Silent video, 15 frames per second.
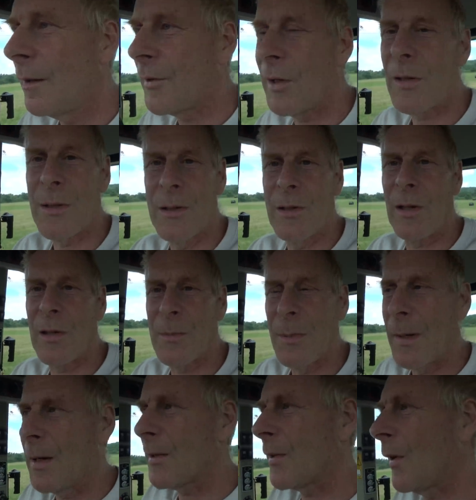just
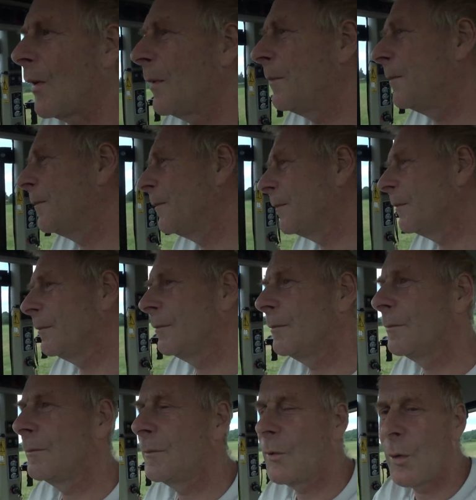because I'm
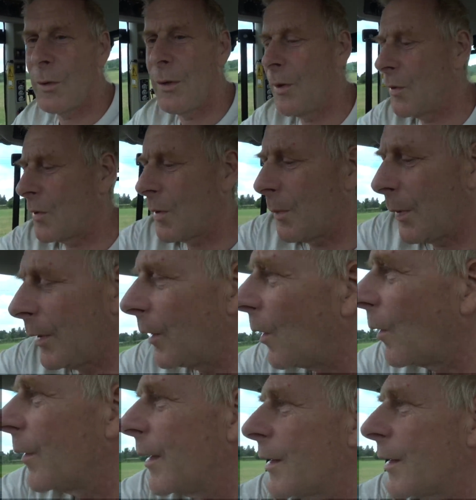not used to putting on